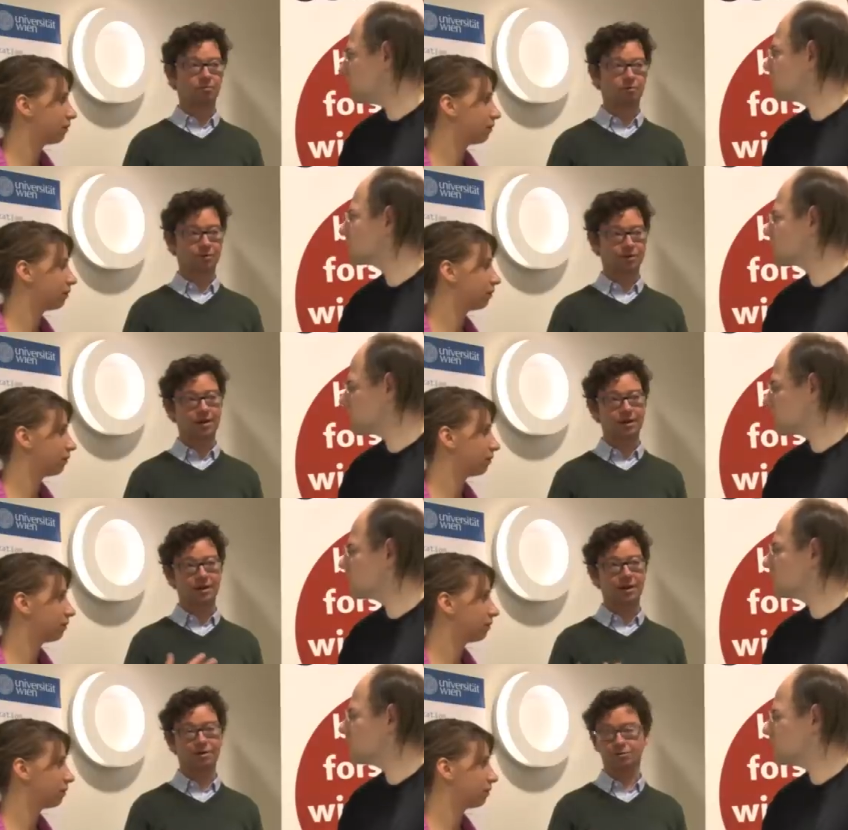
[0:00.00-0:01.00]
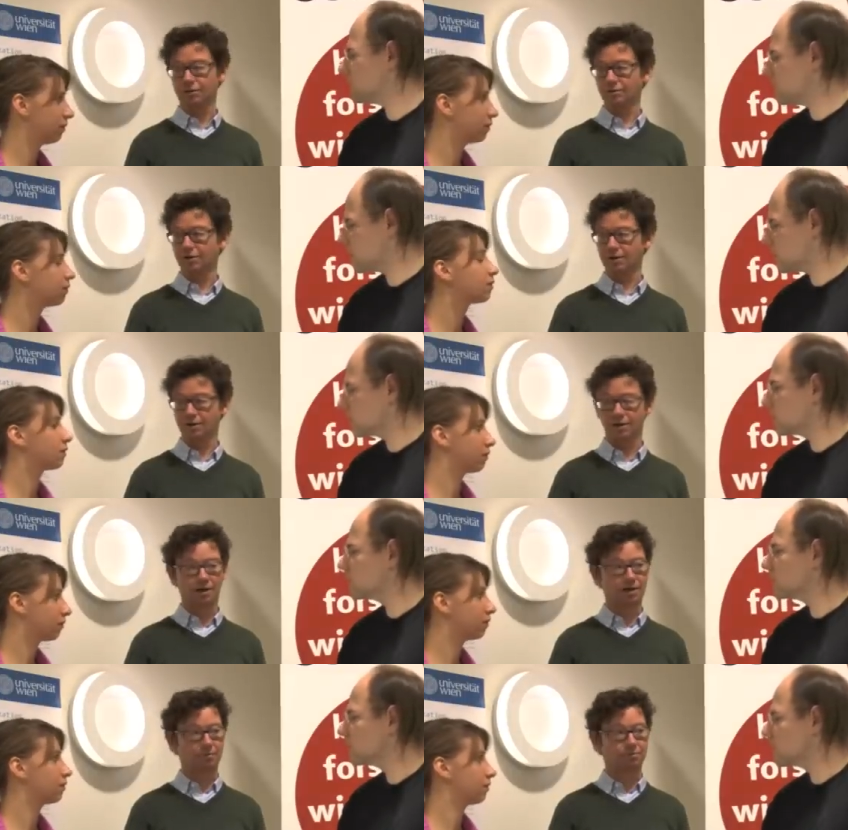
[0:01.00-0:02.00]
Speaker 1: what they encounter in
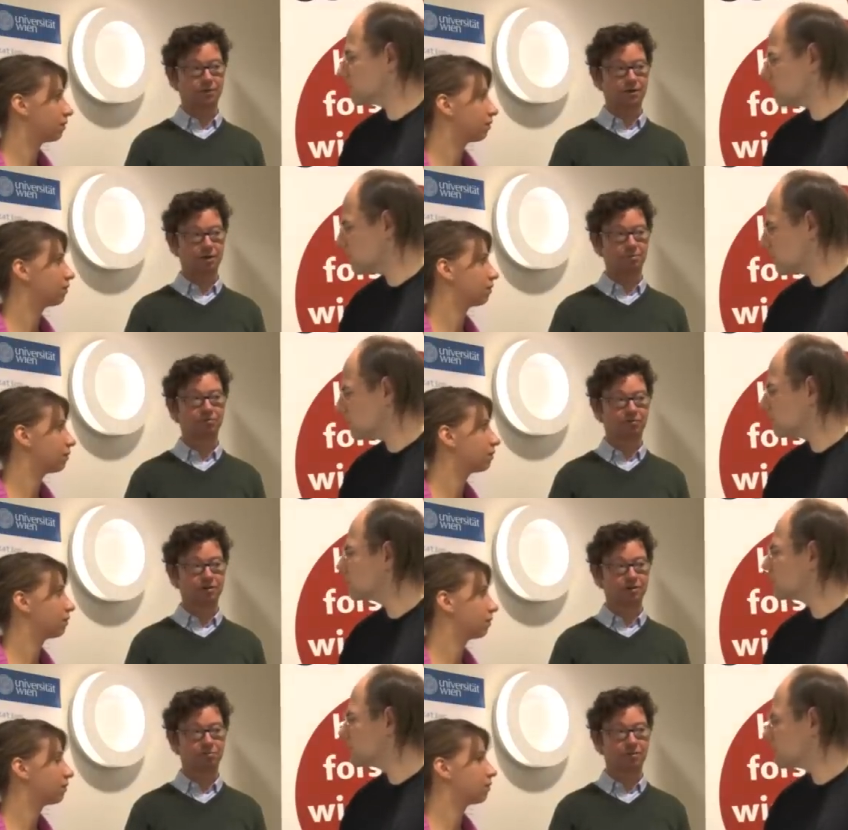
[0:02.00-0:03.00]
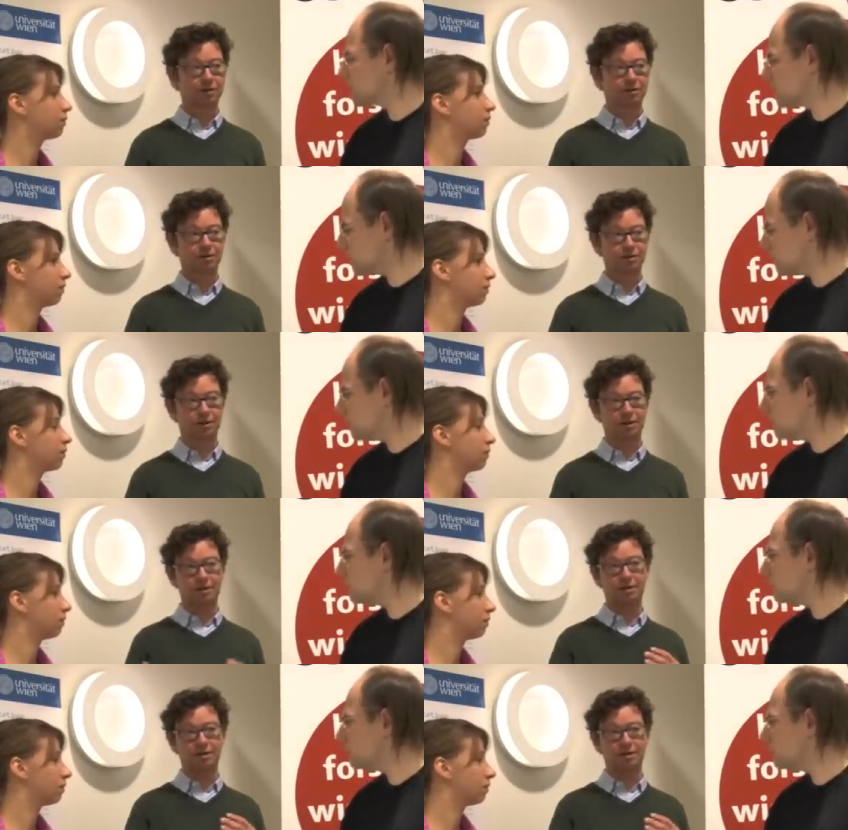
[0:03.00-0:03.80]
their interprofessional professional practice and